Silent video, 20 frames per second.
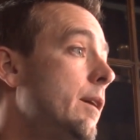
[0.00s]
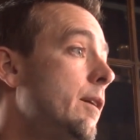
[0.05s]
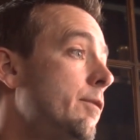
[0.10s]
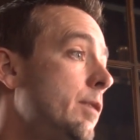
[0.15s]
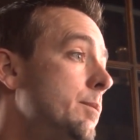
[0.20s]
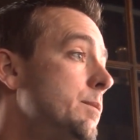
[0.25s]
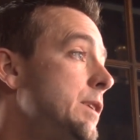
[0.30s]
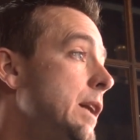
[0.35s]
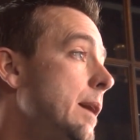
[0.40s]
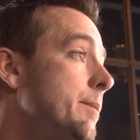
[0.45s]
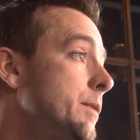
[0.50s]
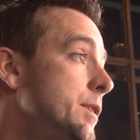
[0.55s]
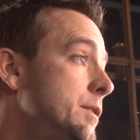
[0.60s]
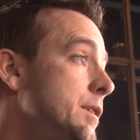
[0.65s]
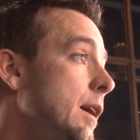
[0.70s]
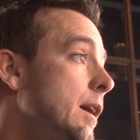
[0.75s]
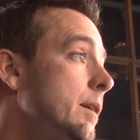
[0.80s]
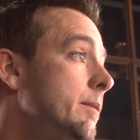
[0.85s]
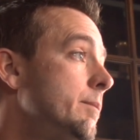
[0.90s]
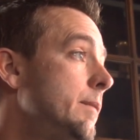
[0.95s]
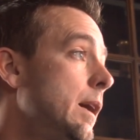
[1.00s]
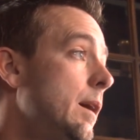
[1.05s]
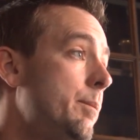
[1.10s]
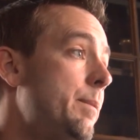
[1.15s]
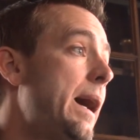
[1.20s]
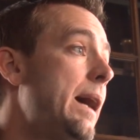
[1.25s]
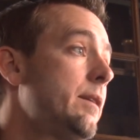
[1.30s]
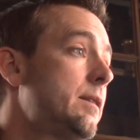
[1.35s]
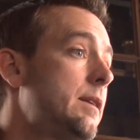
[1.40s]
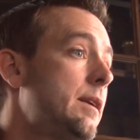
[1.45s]
from time to time
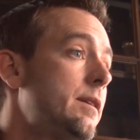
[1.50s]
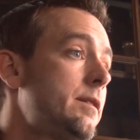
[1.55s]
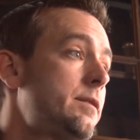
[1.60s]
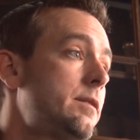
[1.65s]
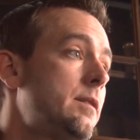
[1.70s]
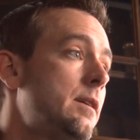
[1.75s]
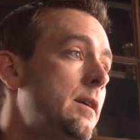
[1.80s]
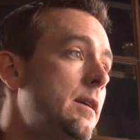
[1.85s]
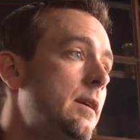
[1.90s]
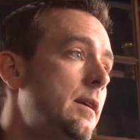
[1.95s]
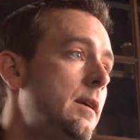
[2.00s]
about this.